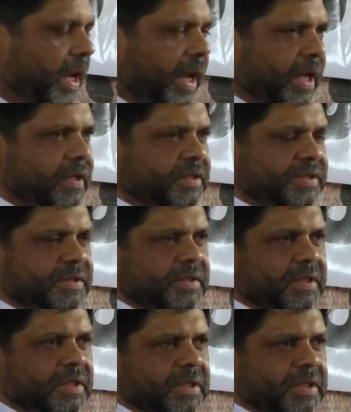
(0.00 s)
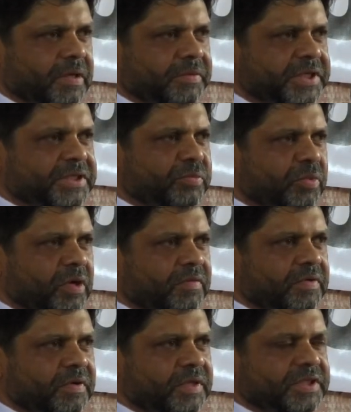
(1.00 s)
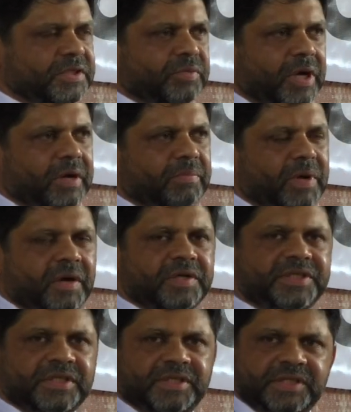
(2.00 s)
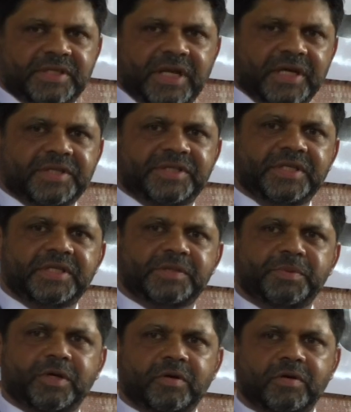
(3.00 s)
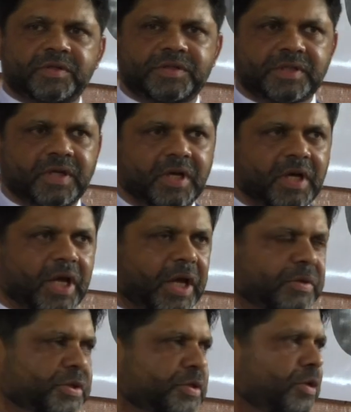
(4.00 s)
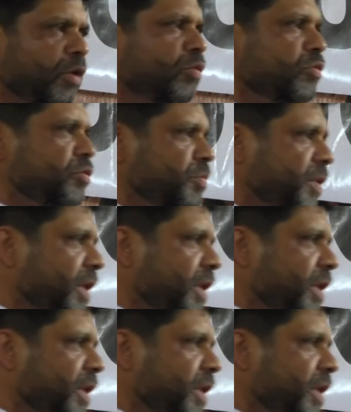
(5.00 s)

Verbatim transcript: It's the reason, one of the reasons why I admire its legacy is because it was known to